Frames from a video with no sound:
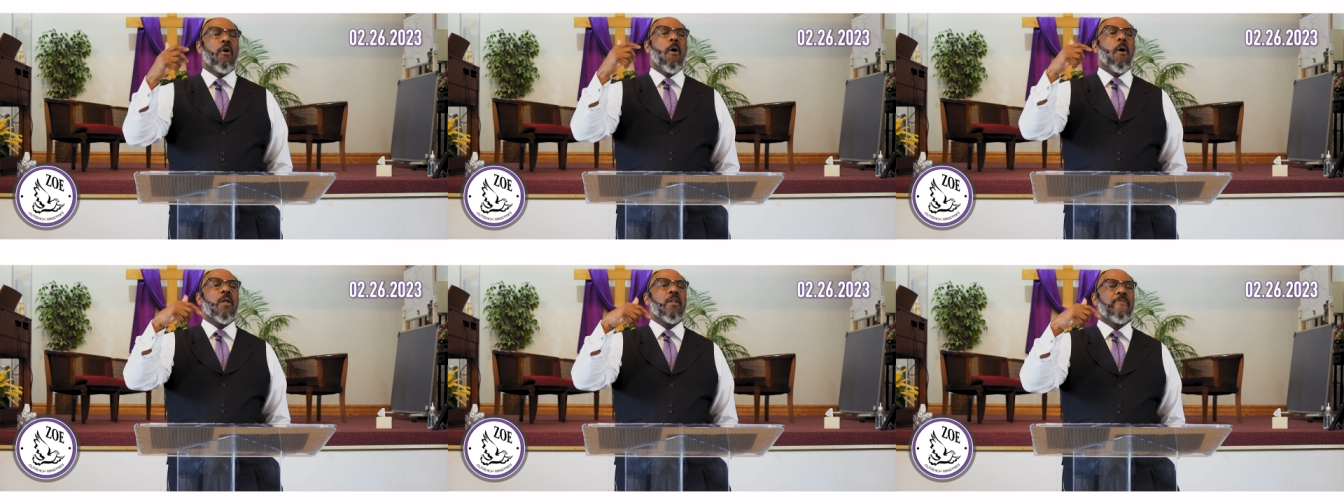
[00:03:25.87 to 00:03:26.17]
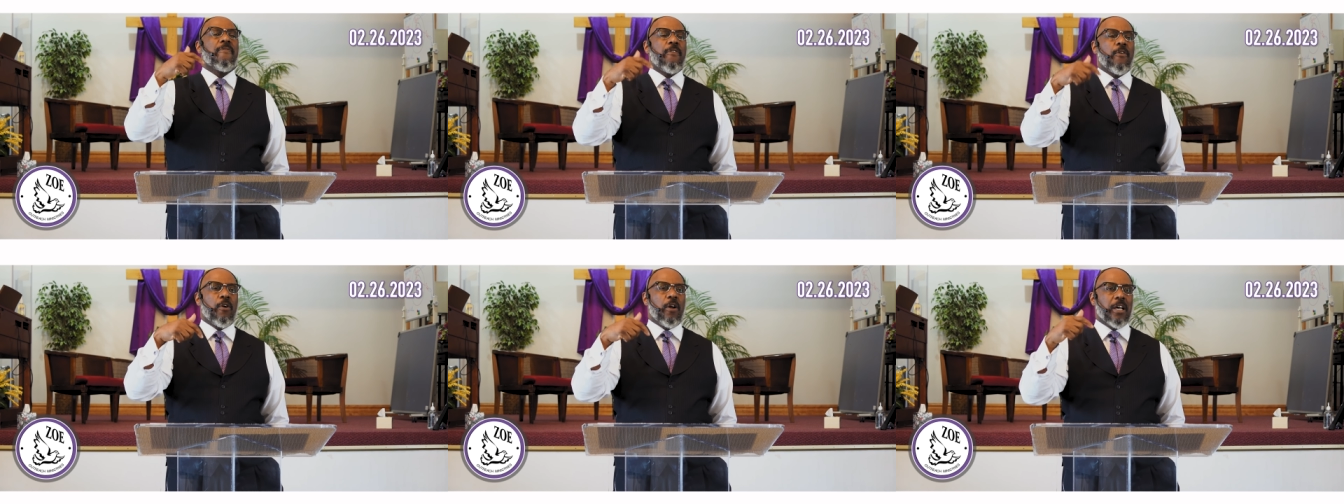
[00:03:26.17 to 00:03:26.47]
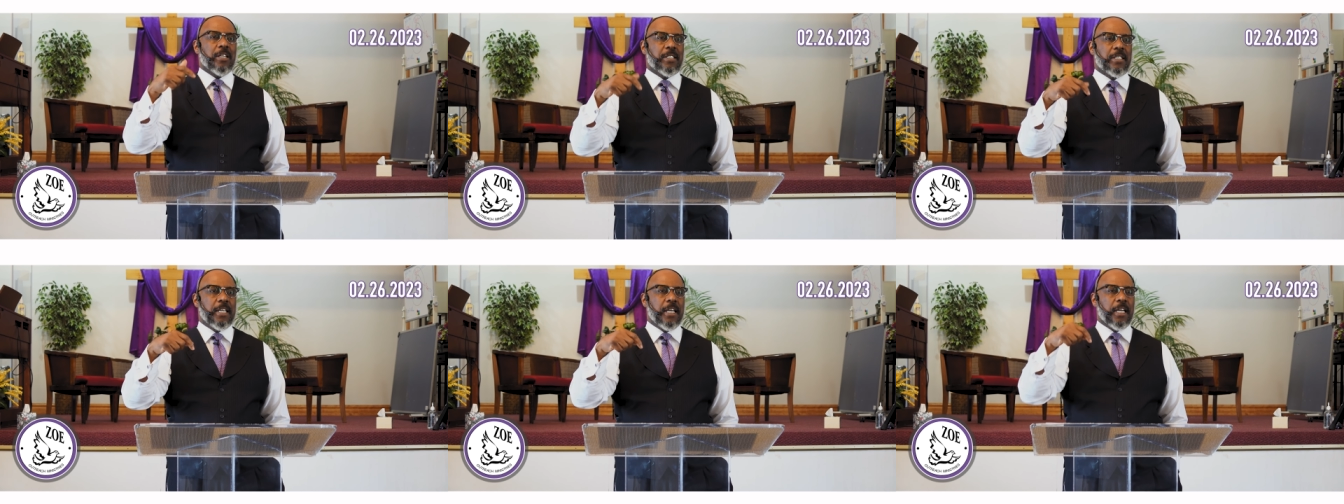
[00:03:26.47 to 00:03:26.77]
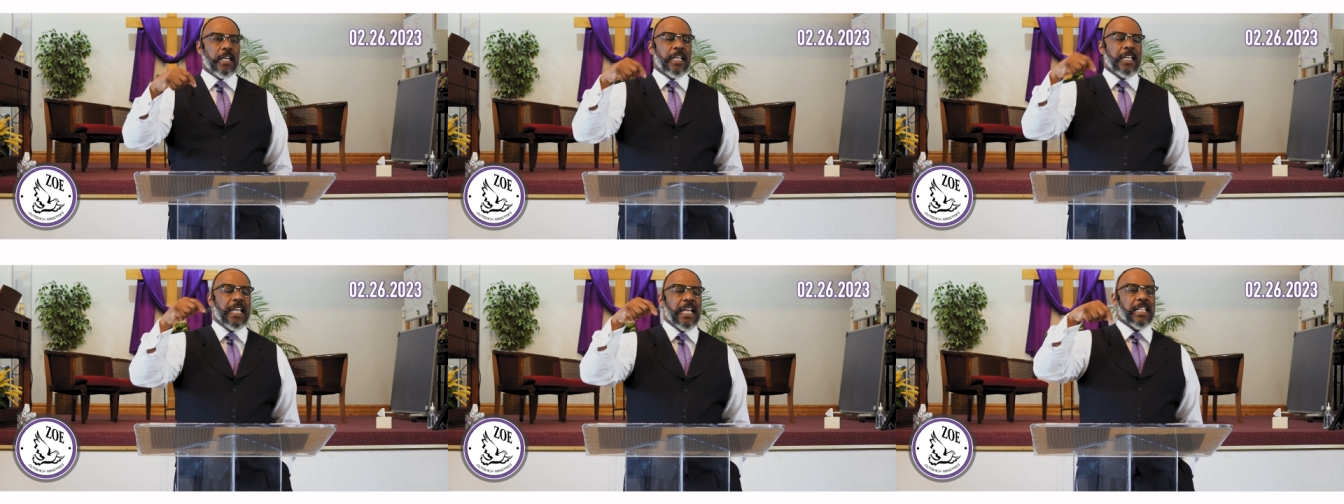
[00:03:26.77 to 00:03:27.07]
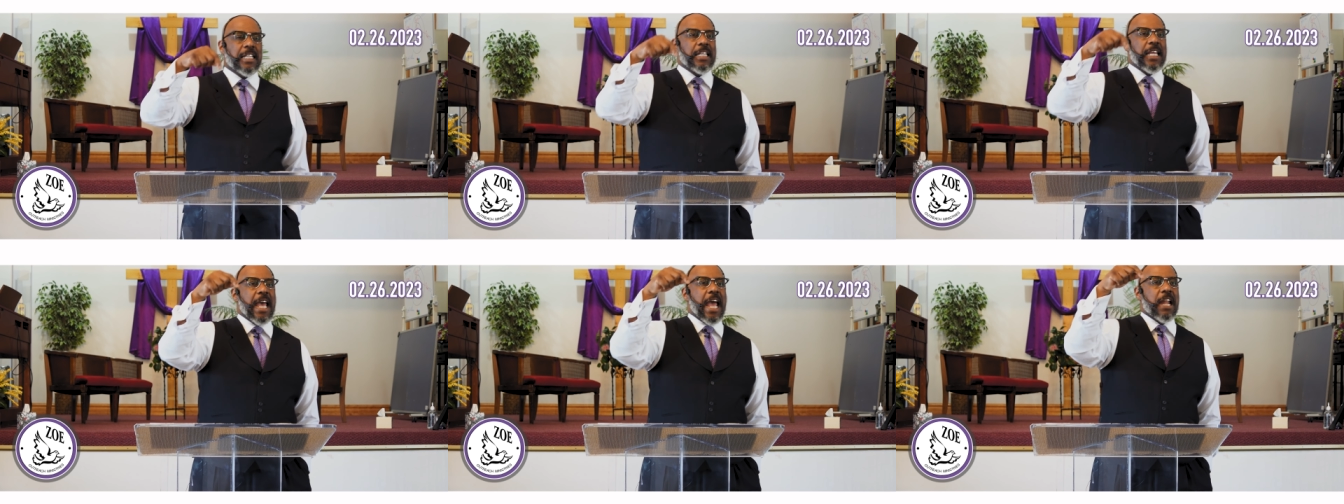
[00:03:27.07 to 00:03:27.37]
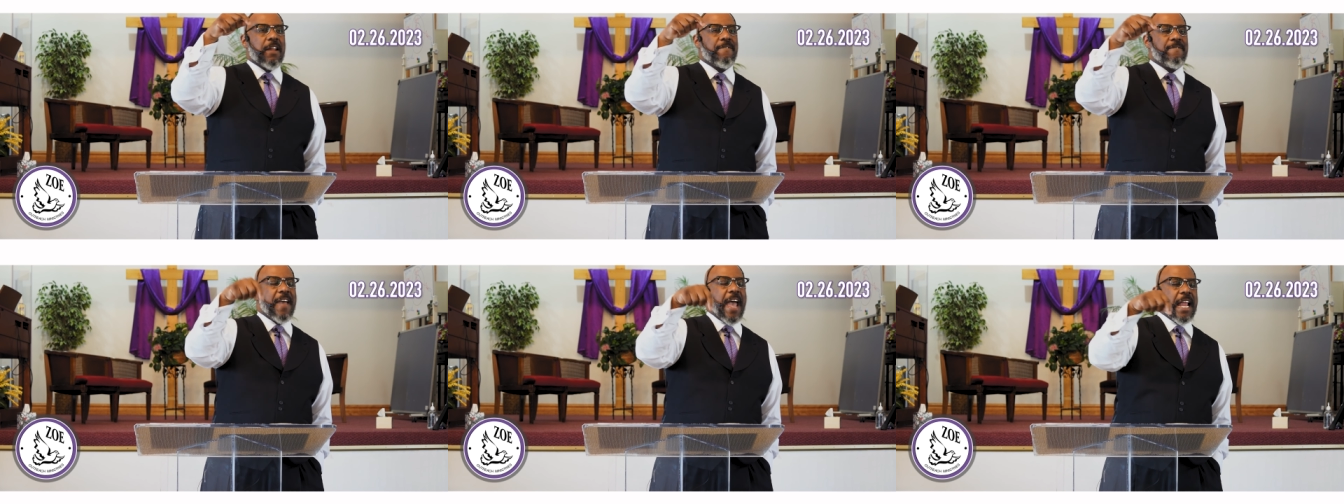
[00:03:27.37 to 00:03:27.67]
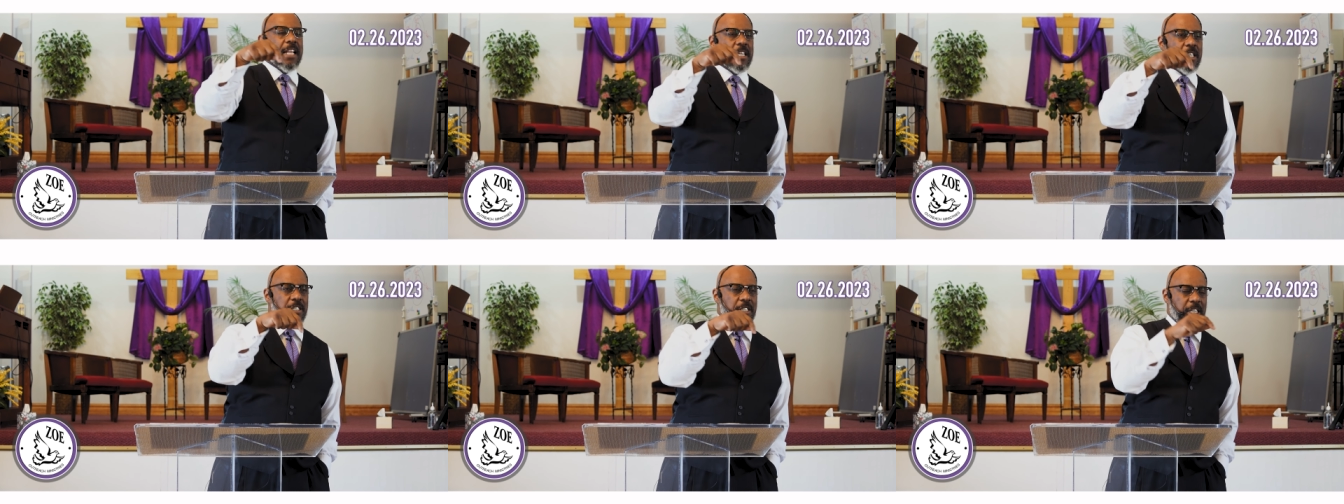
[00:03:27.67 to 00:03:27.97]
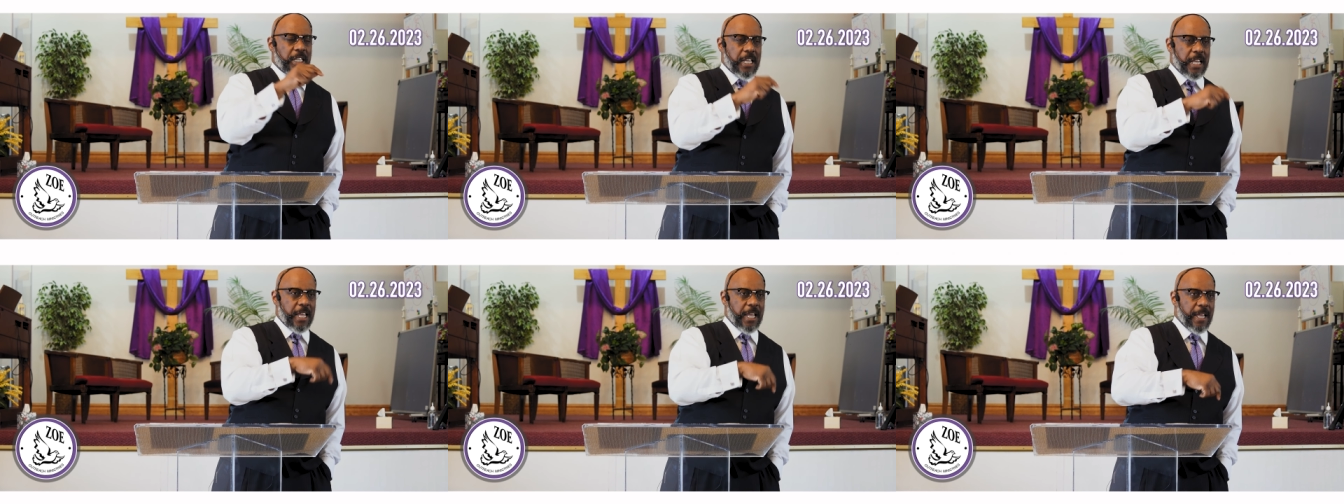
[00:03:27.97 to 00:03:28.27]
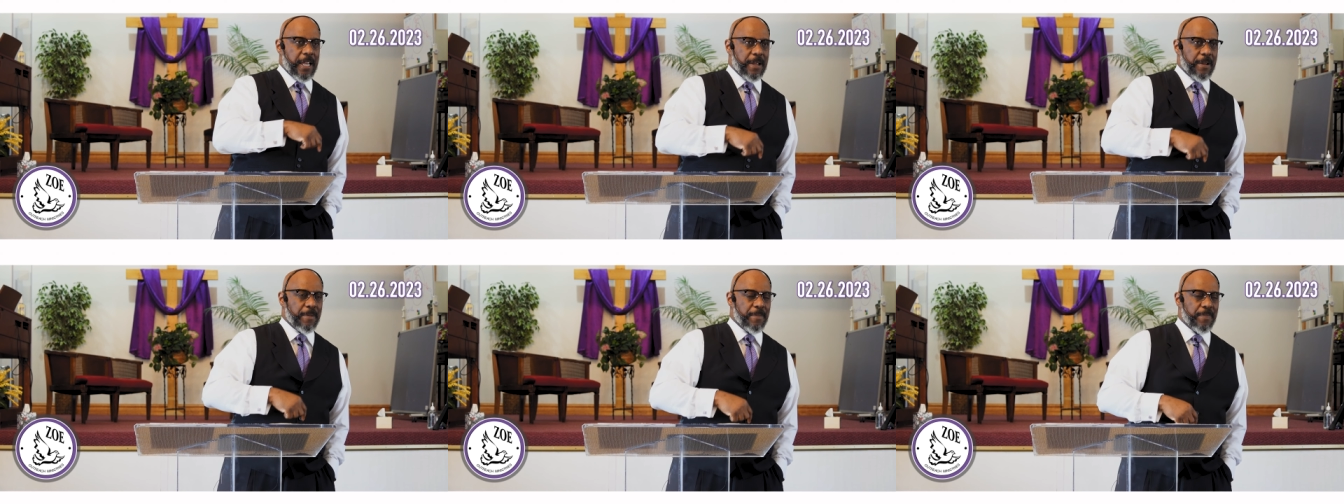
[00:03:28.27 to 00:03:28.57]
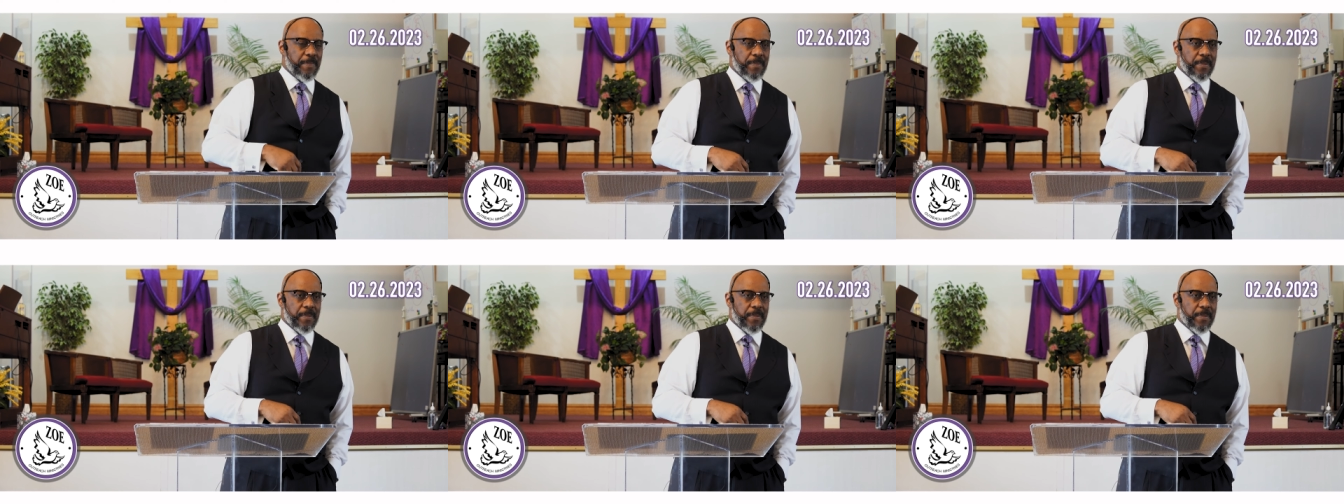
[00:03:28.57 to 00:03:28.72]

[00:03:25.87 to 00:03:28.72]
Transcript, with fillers: order for us to get the advantage again,